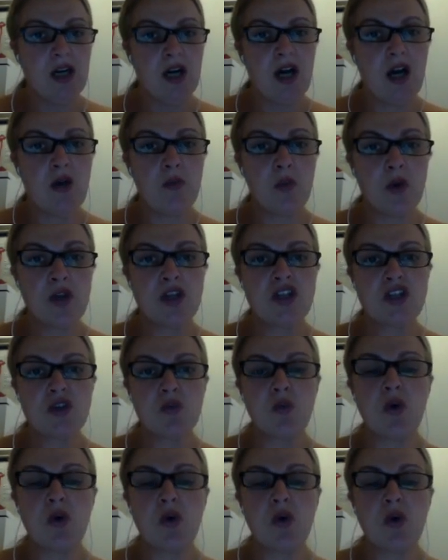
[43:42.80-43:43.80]

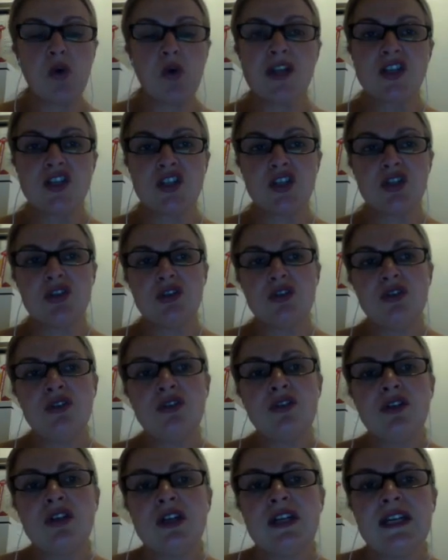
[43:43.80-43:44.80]
what I might
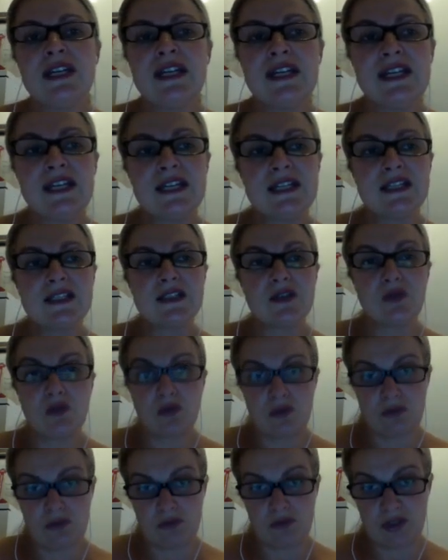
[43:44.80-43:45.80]
do is
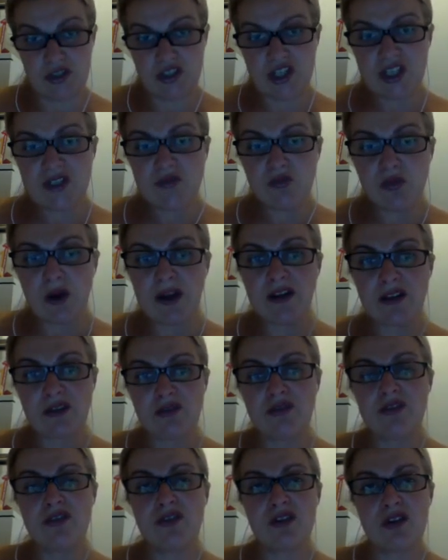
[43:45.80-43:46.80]
just run
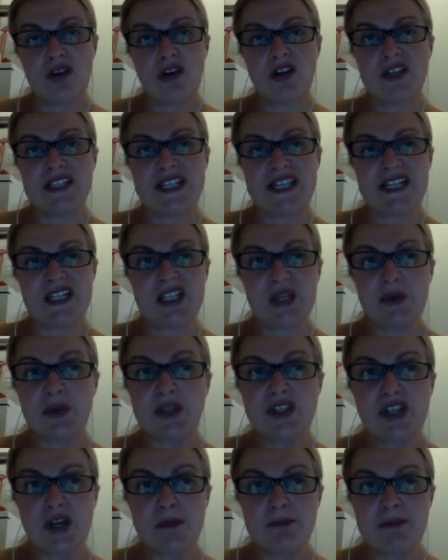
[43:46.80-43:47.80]
through the content so I
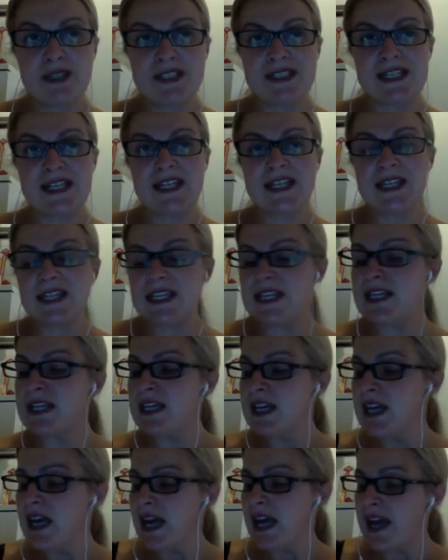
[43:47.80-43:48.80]
don't miss anything.
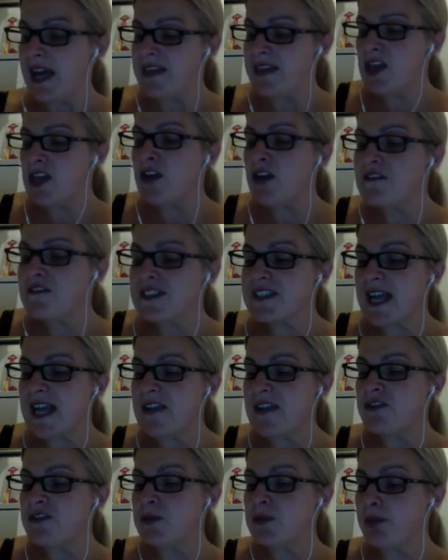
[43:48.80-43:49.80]
And then I've
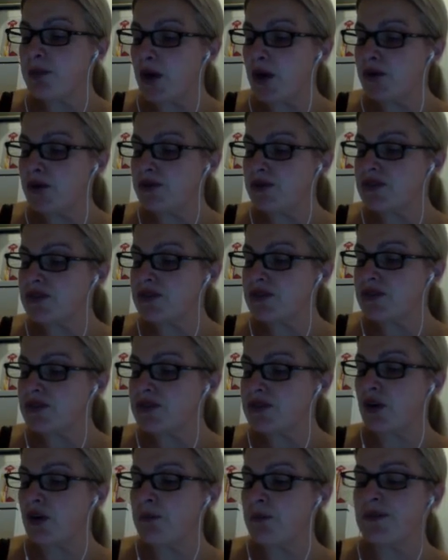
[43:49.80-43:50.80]
saved a post
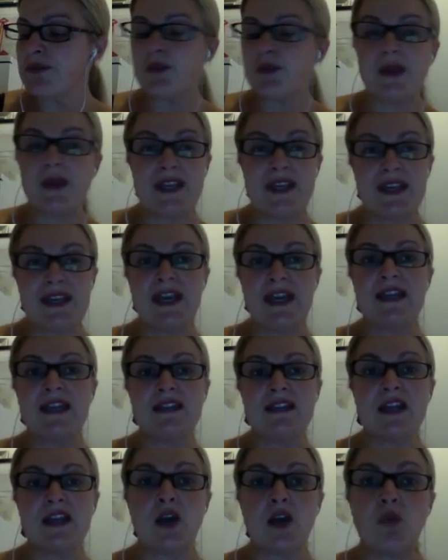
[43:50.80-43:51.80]
from the
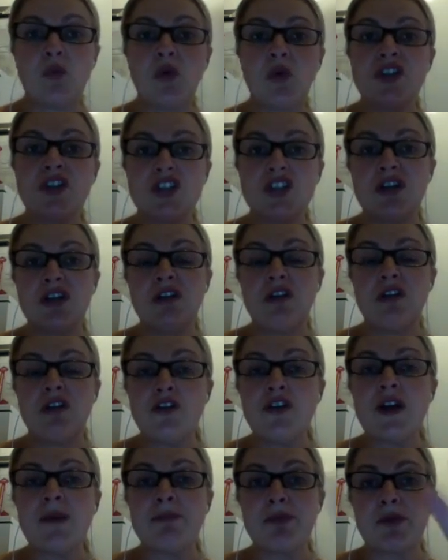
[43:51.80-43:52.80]
weekend that I wanted to
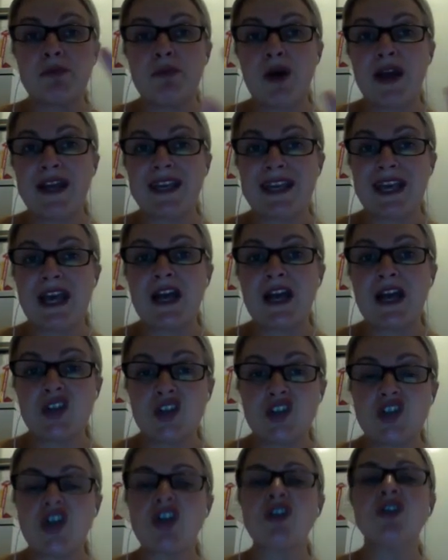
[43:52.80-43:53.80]
load up on my account to
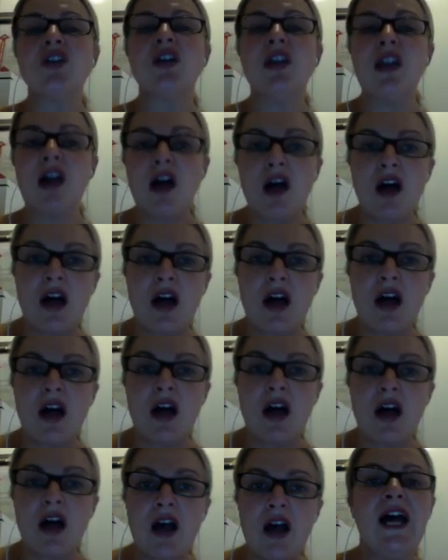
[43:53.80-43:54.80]
show you live
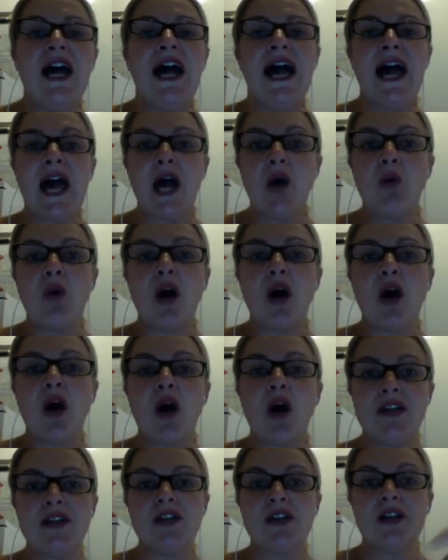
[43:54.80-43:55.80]
how
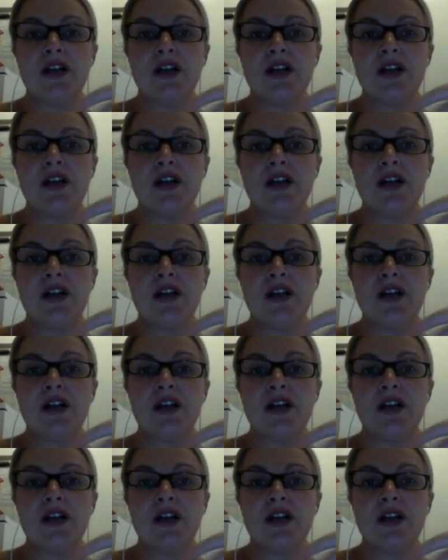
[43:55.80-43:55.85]
I